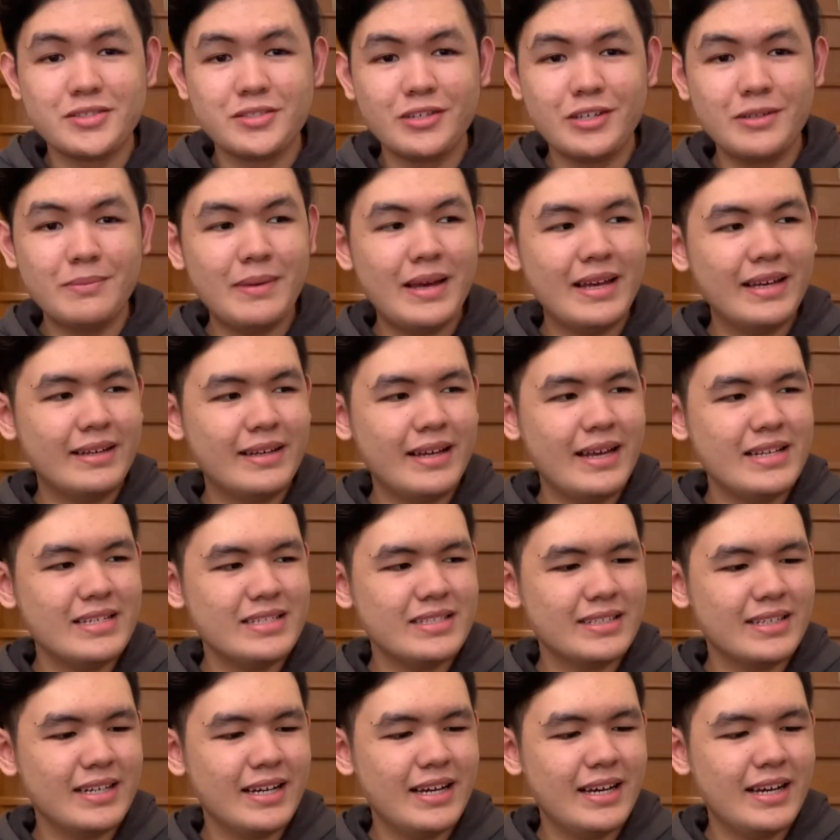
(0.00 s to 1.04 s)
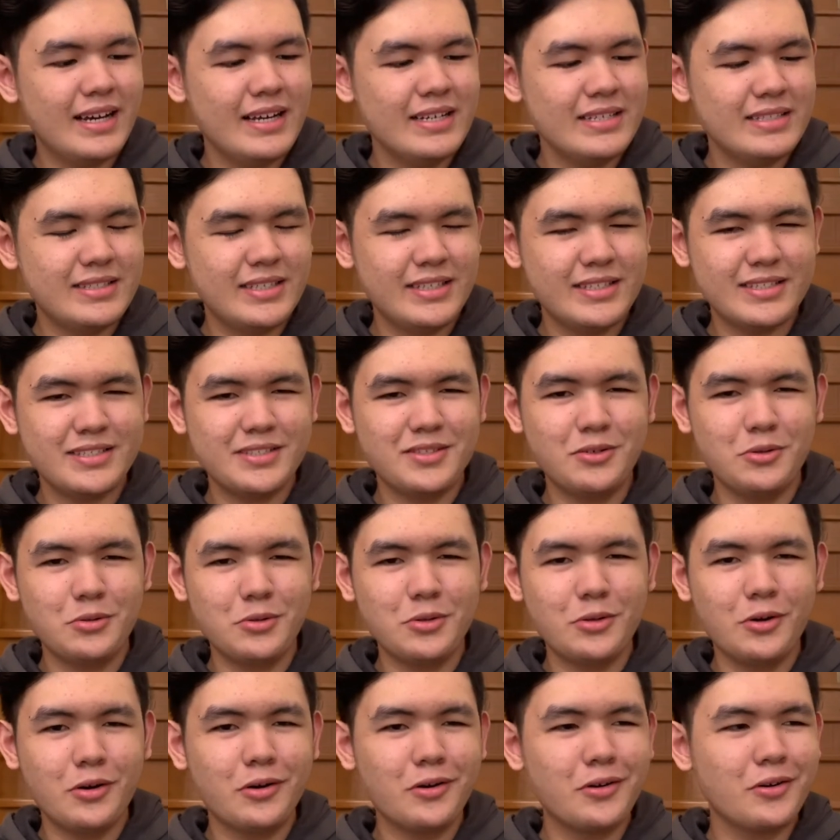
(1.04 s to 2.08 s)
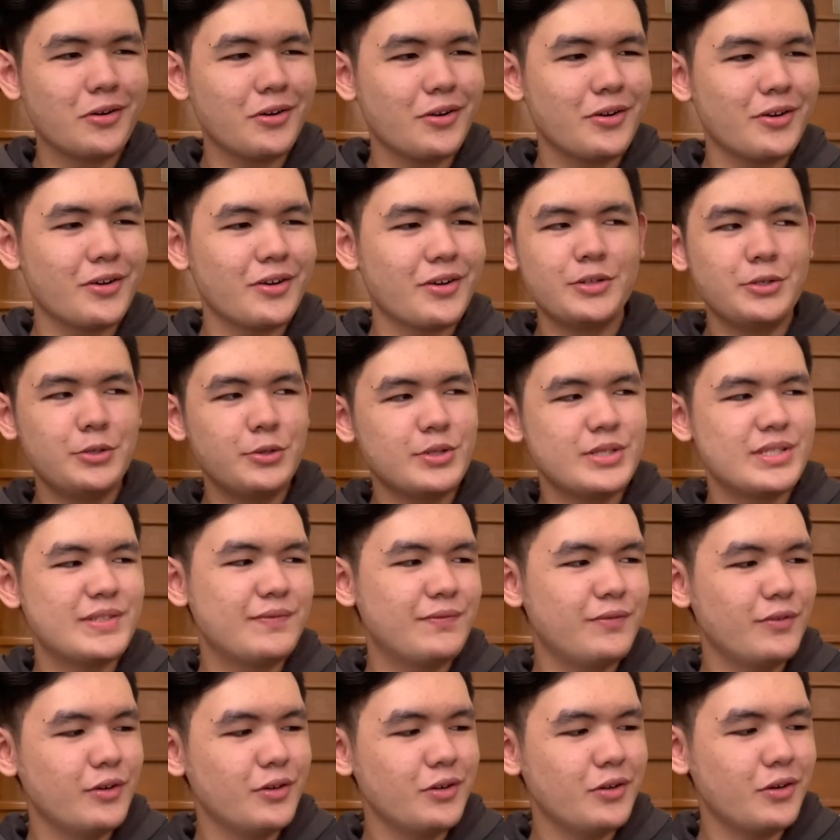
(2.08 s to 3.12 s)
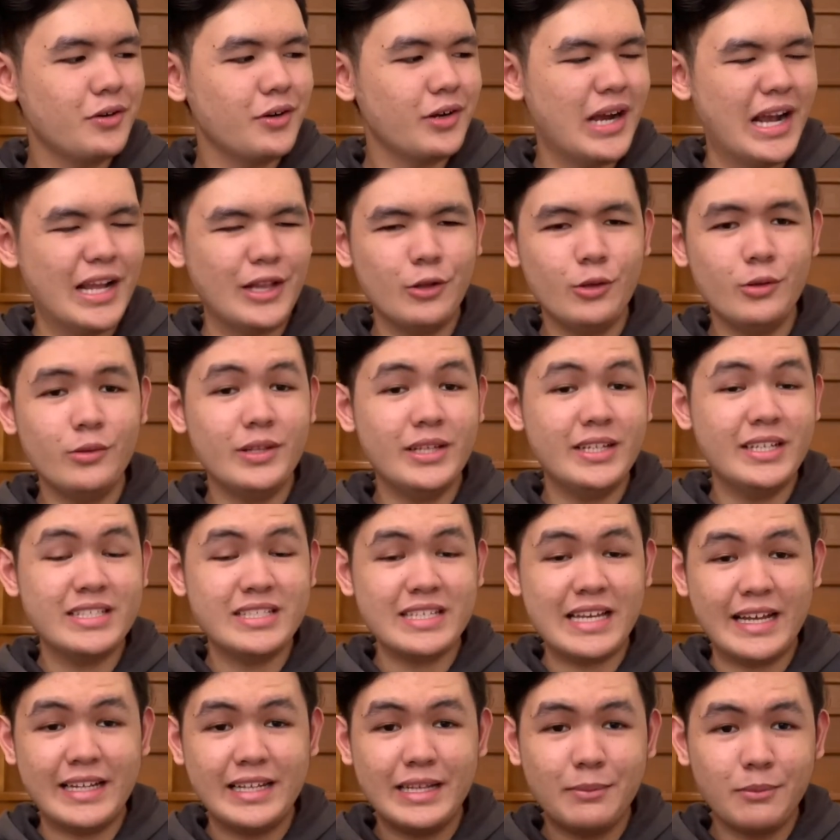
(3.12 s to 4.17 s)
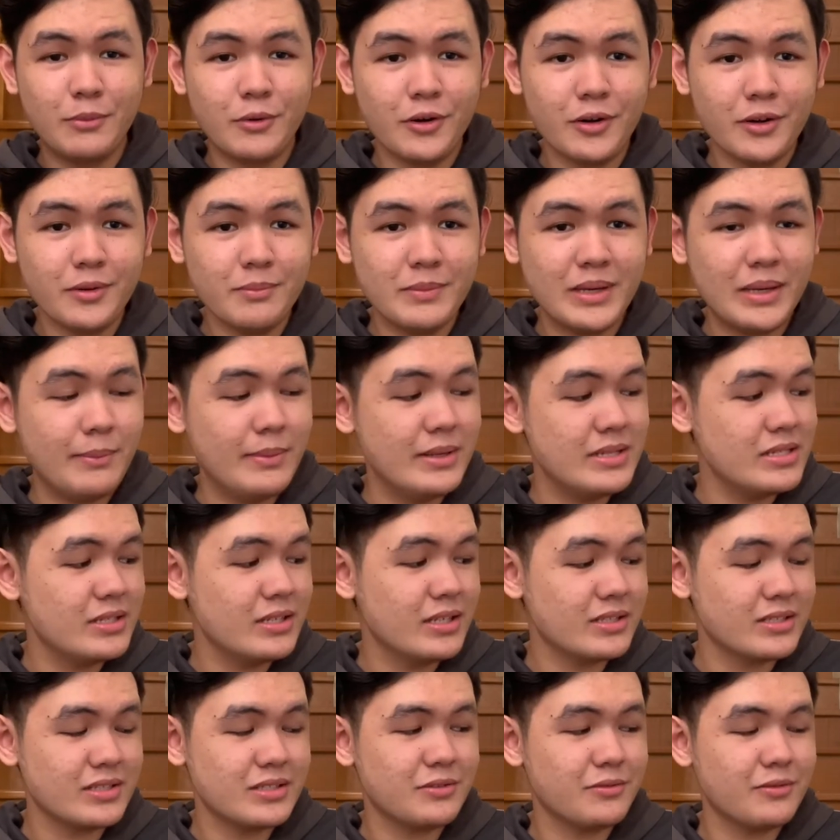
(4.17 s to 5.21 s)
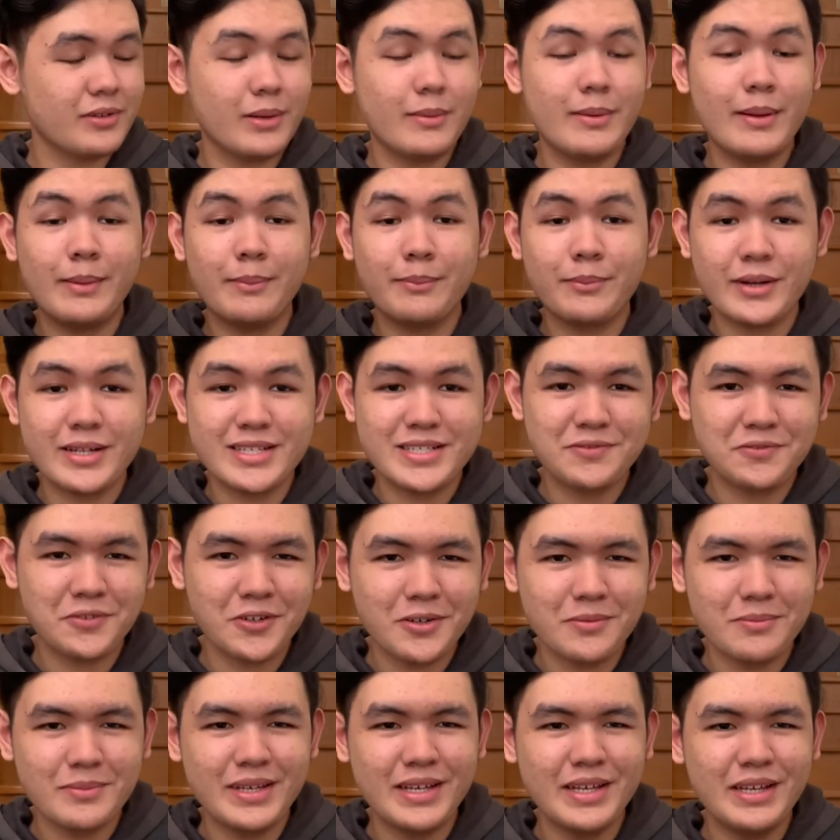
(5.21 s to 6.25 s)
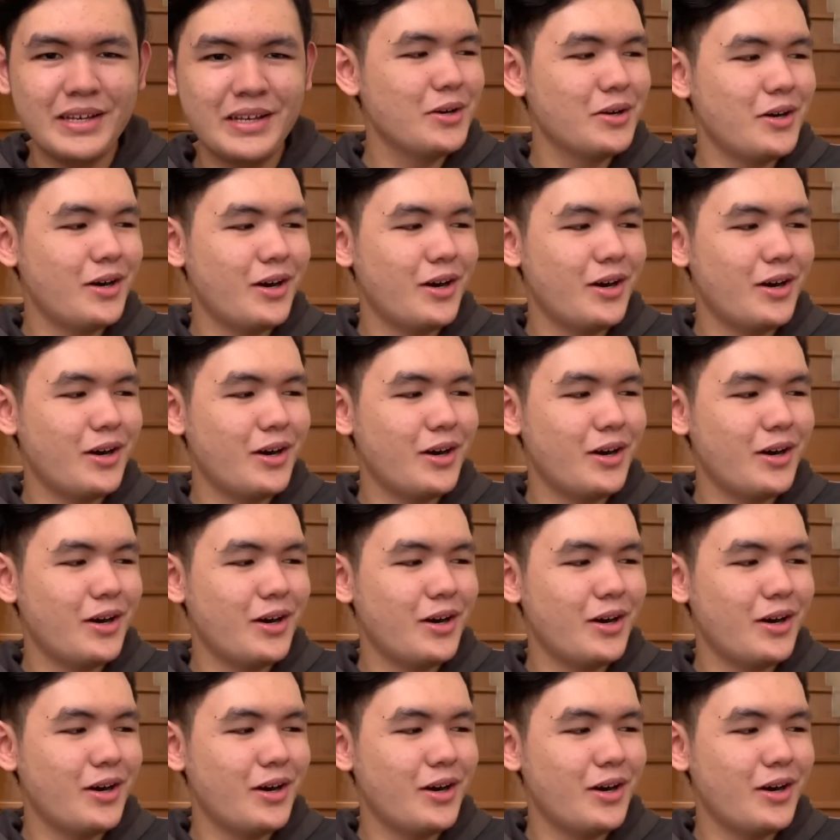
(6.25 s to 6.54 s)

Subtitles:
in my case guys, this is no longer useful or I don't need this anymore. Maybe it's just remembrance for me.